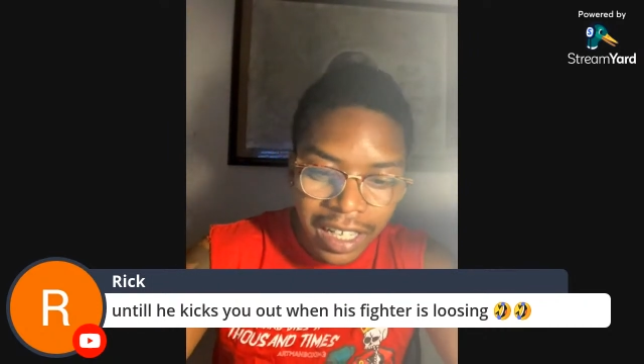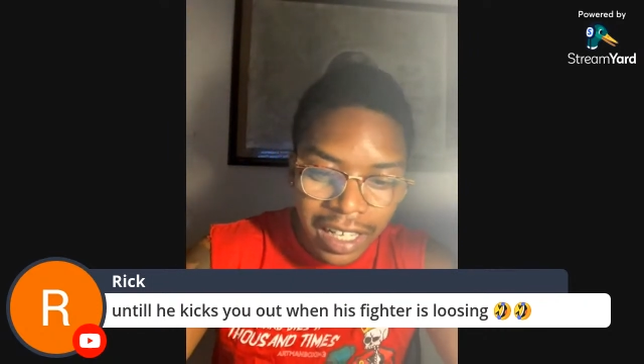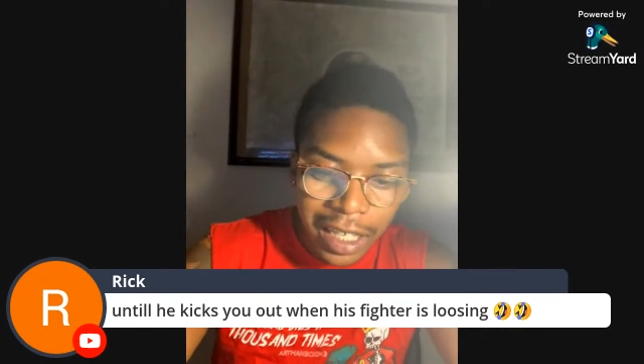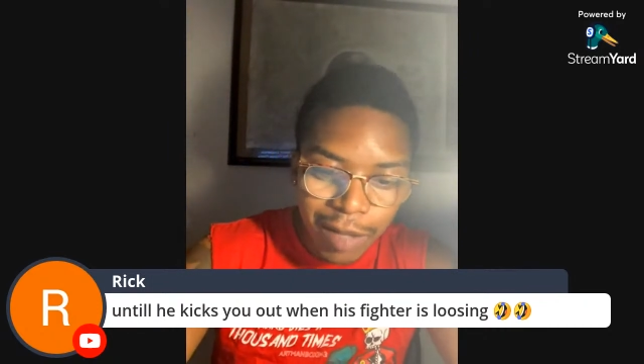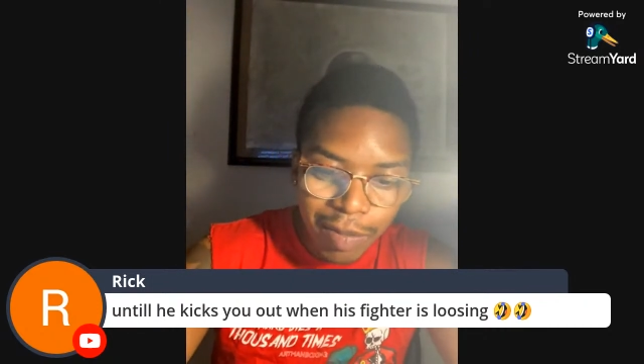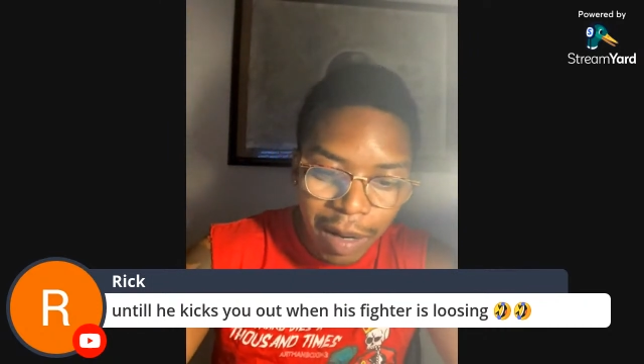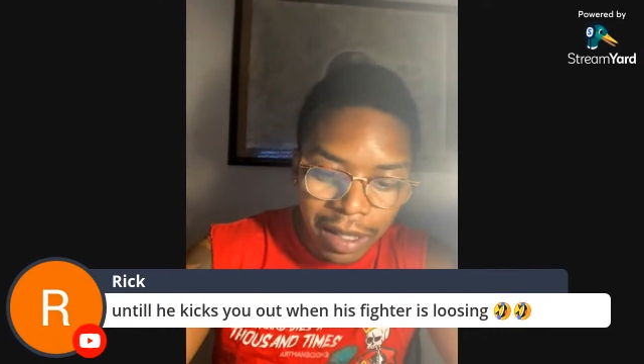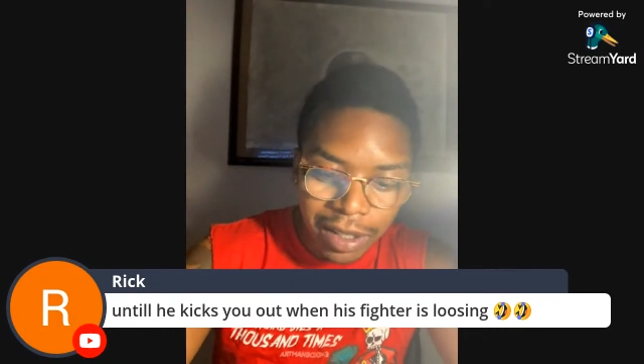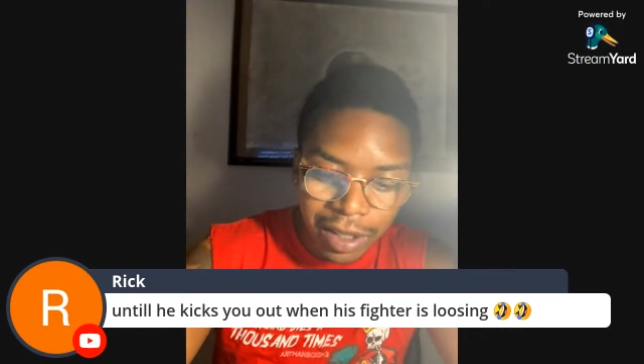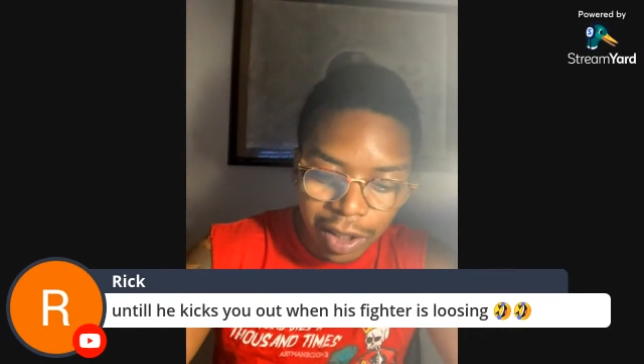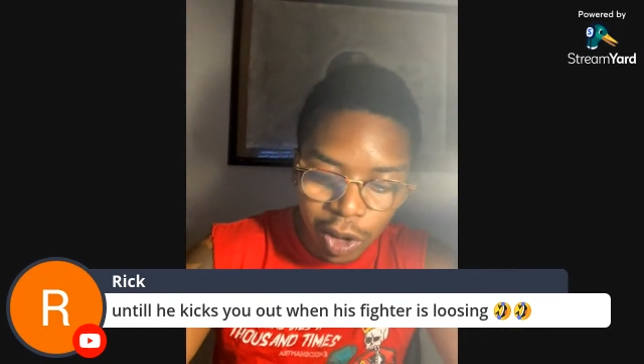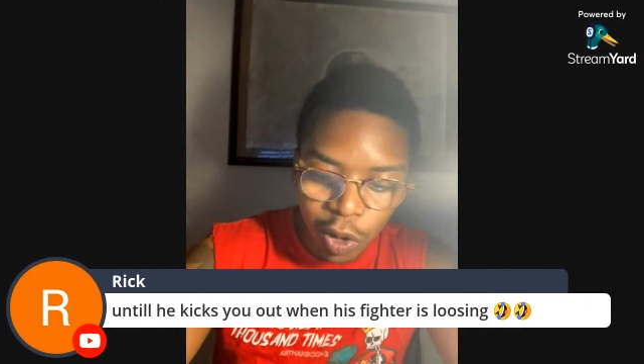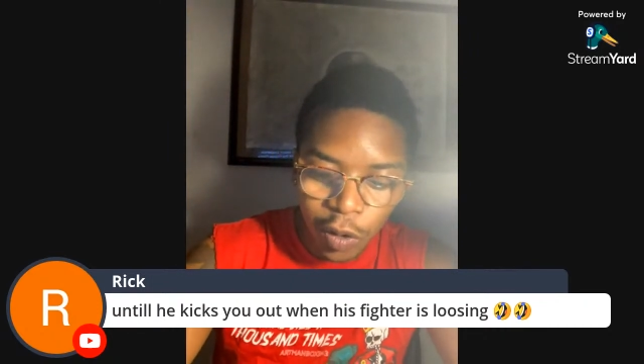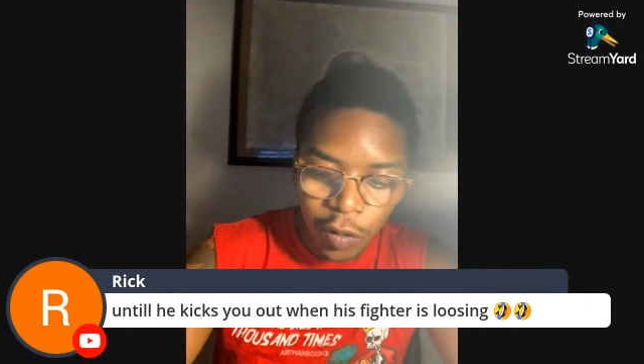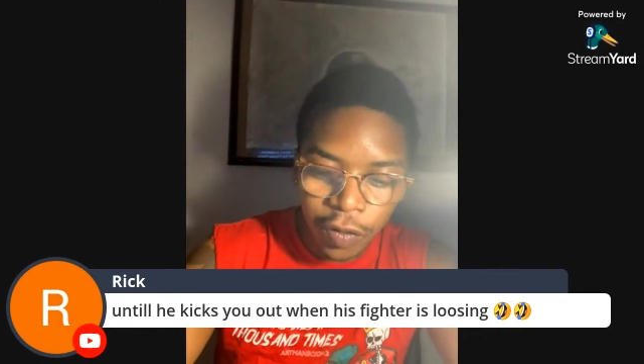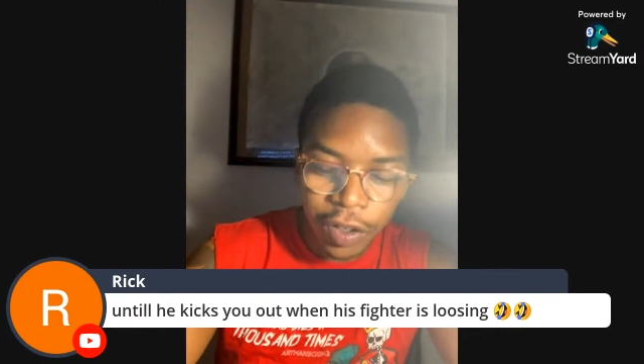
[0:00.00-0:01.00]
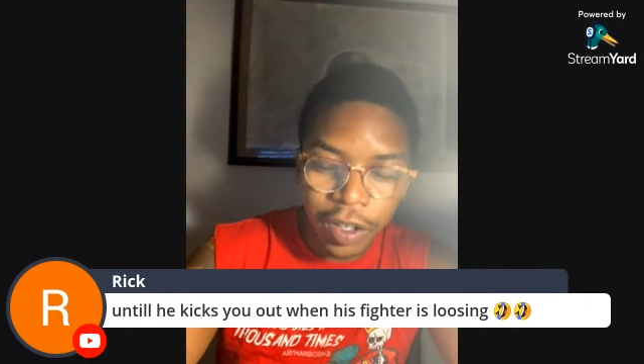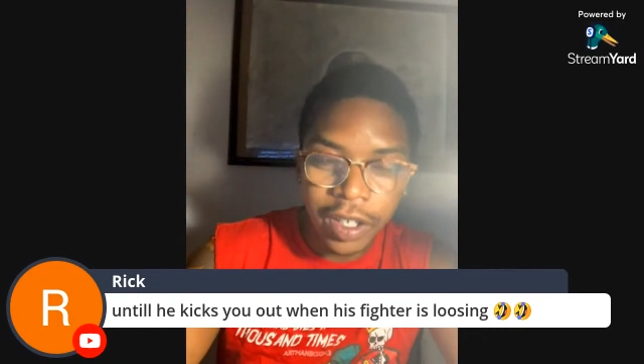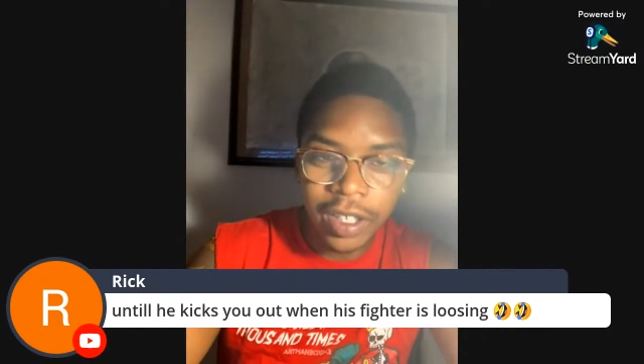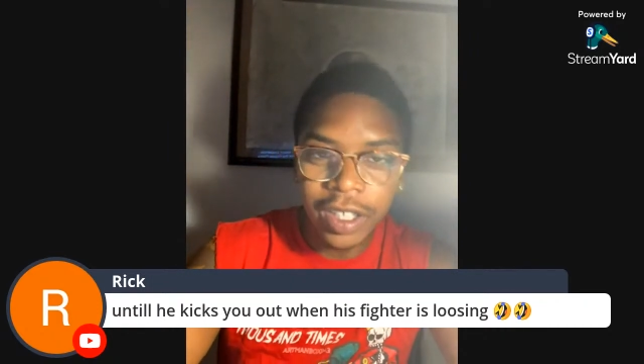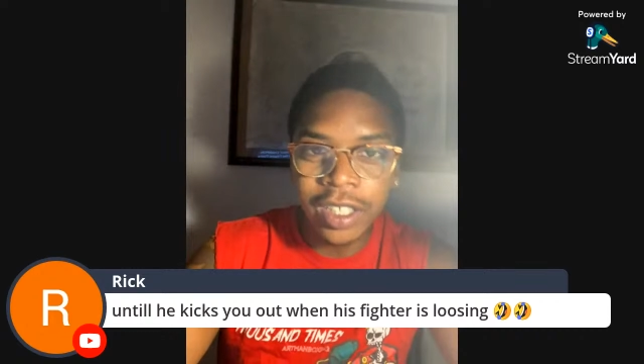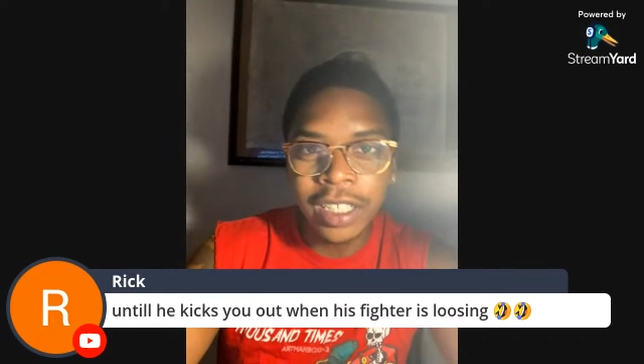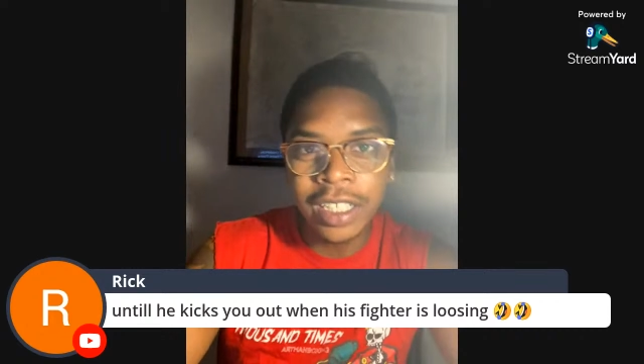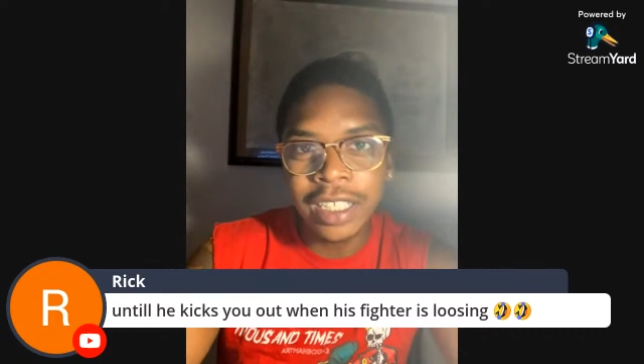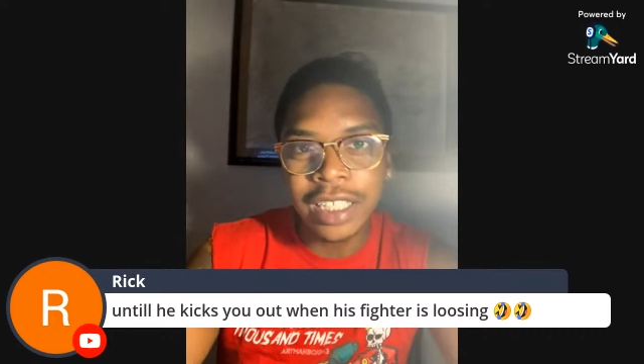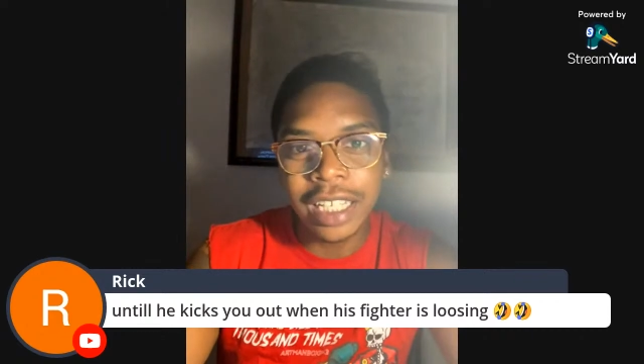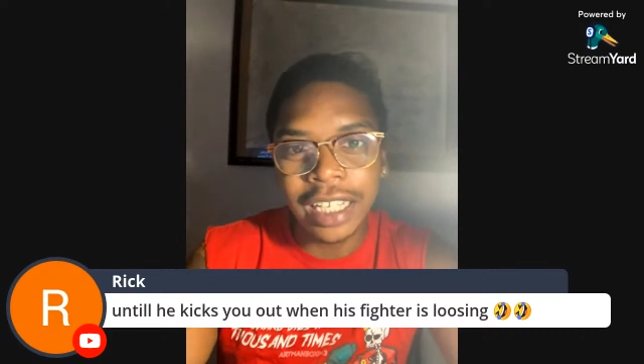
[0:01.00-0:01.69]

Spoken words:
He about to do it for the hood.